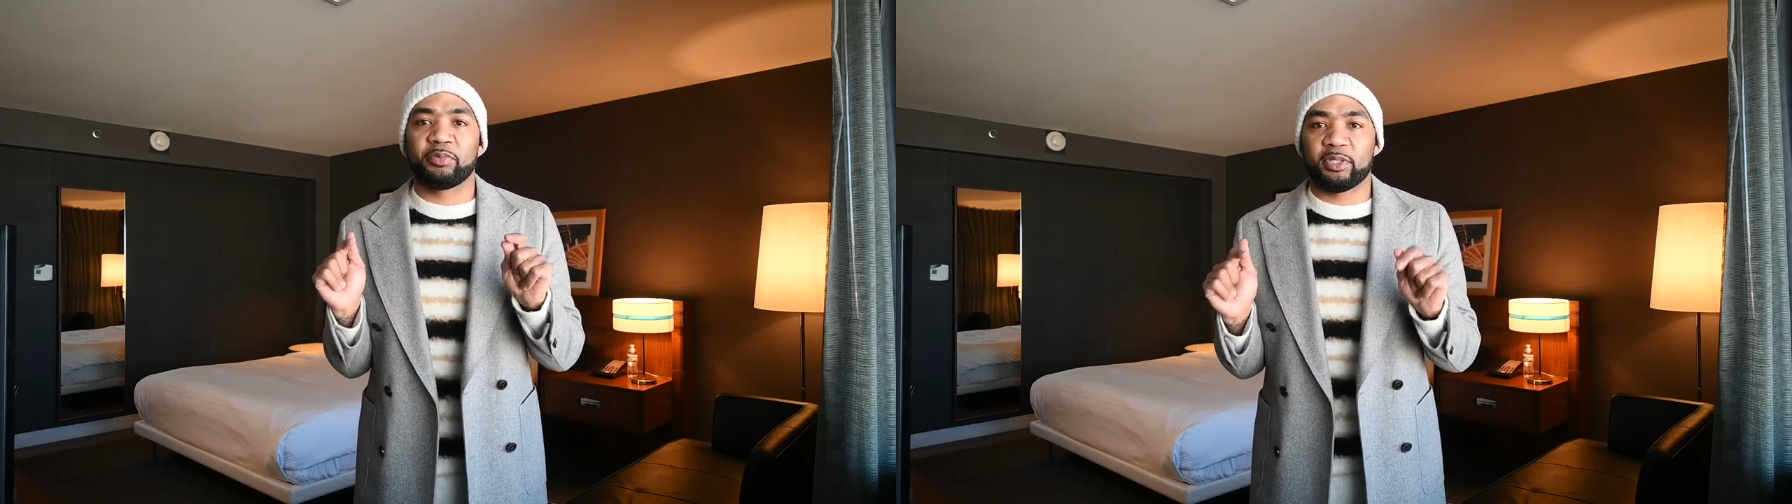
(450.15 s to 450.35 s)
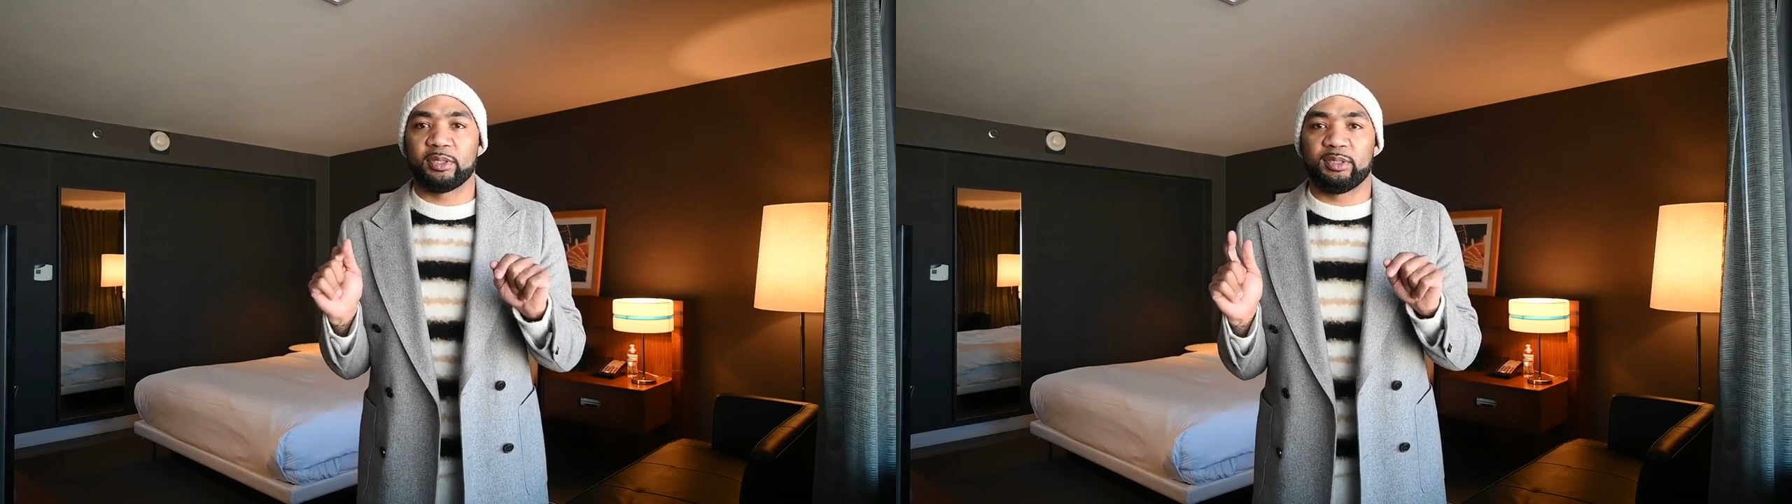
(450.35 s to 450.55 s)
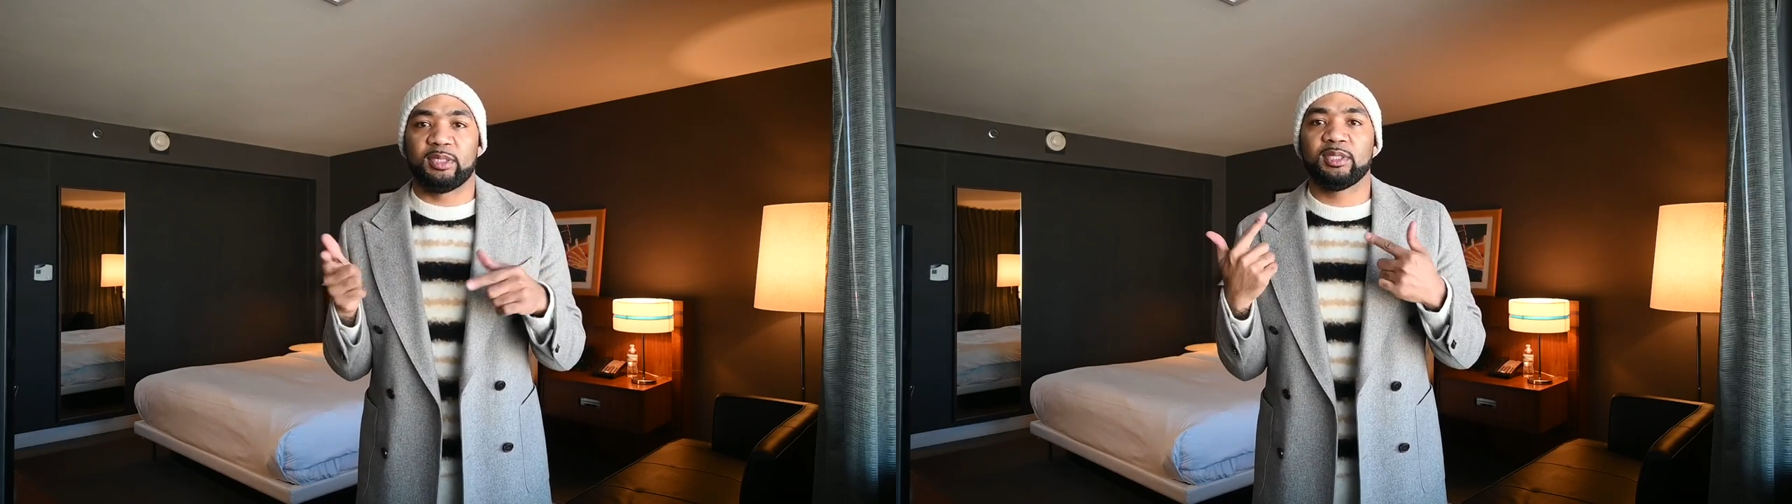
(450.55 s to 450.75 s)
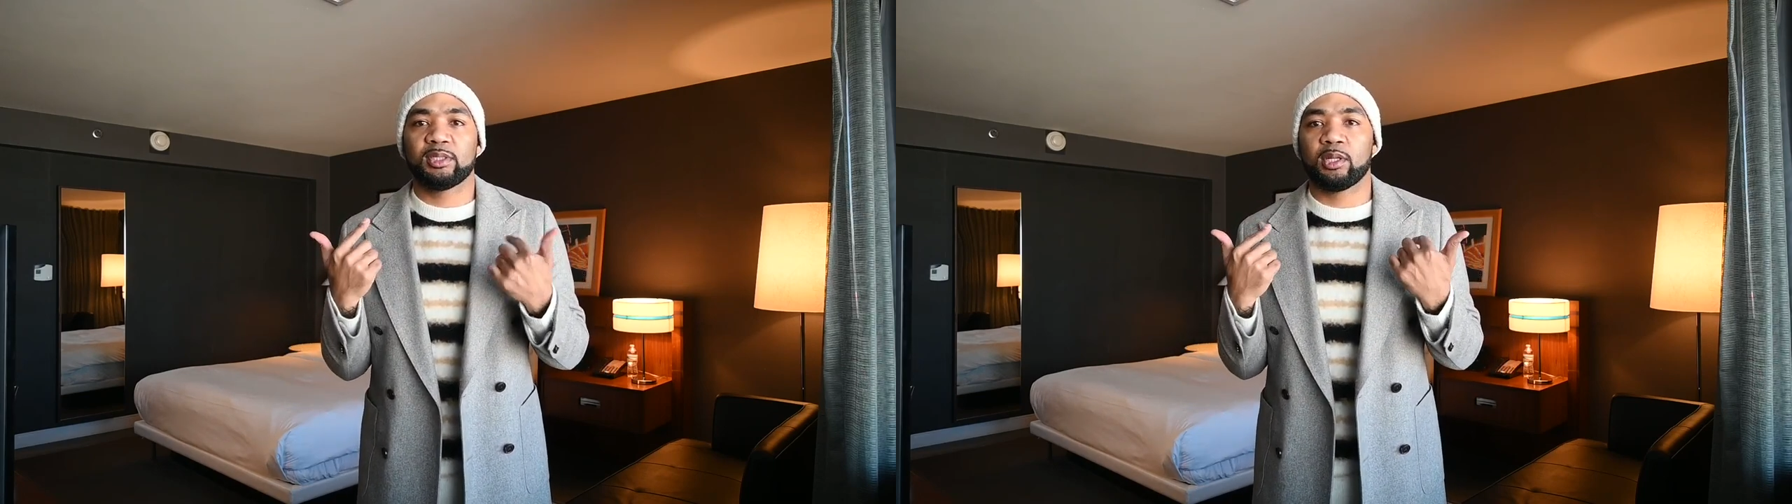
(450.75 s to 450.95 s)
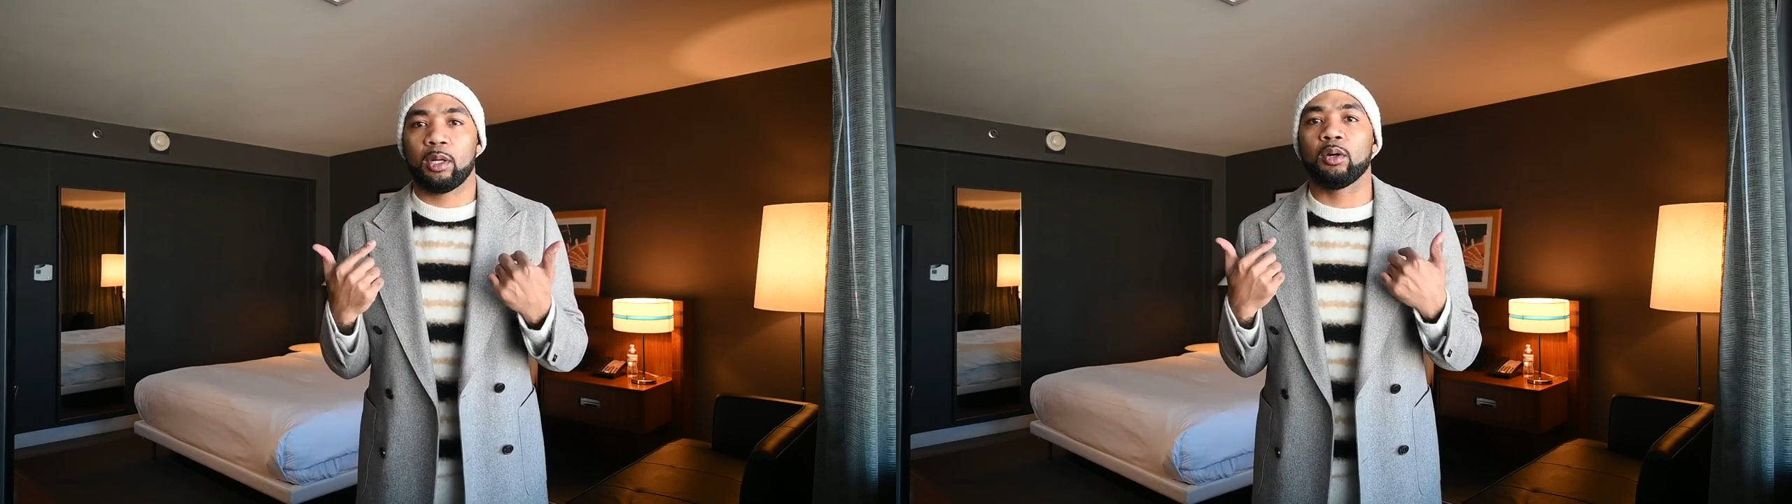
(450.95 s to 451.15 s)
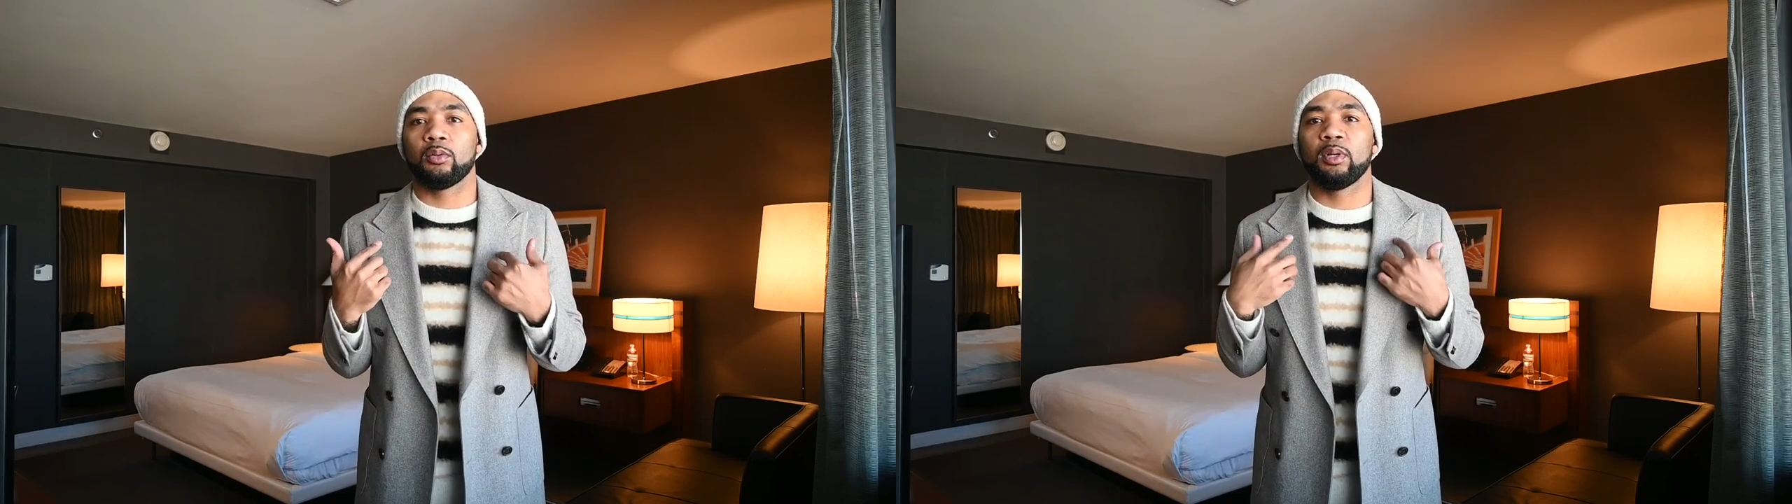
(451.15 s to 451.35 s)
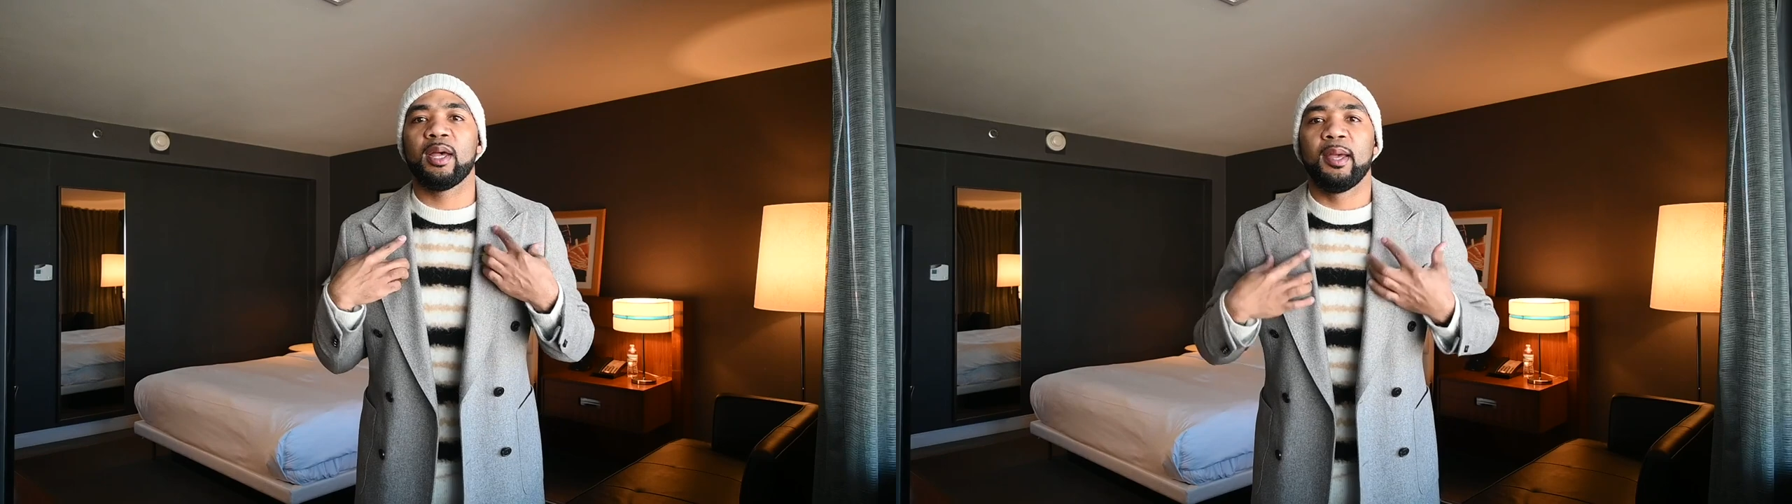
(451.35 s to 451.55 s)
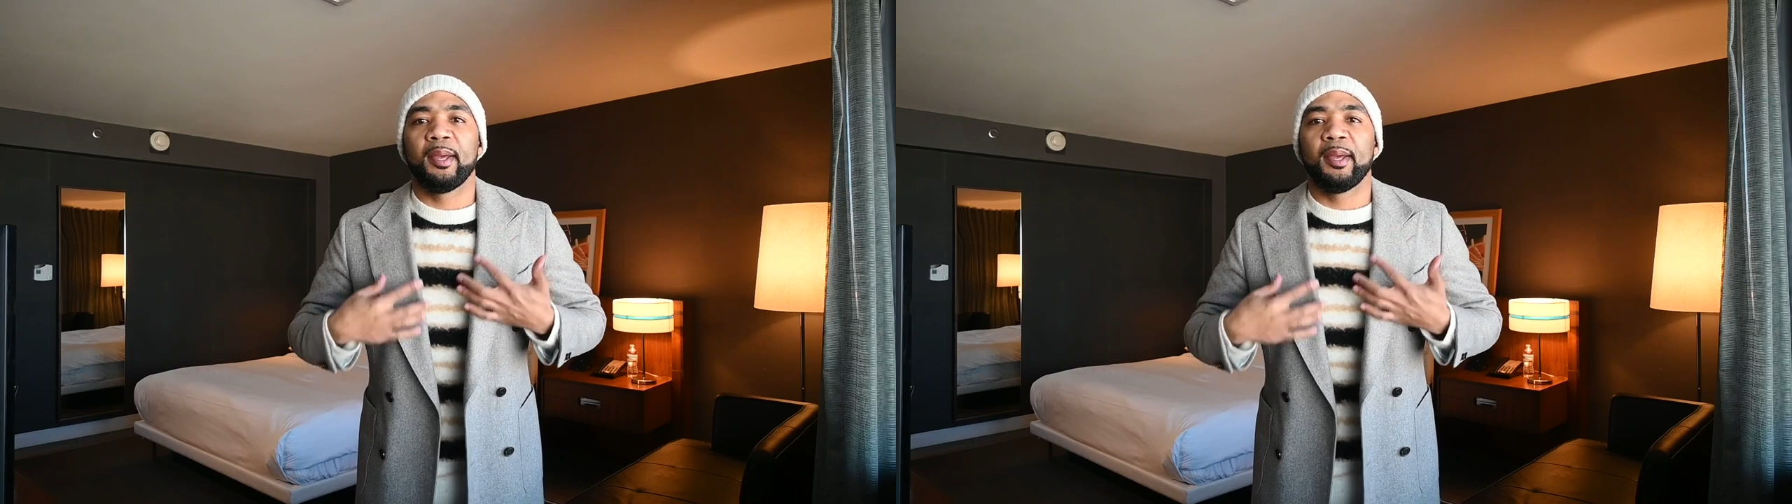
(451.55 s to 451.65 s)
because this coat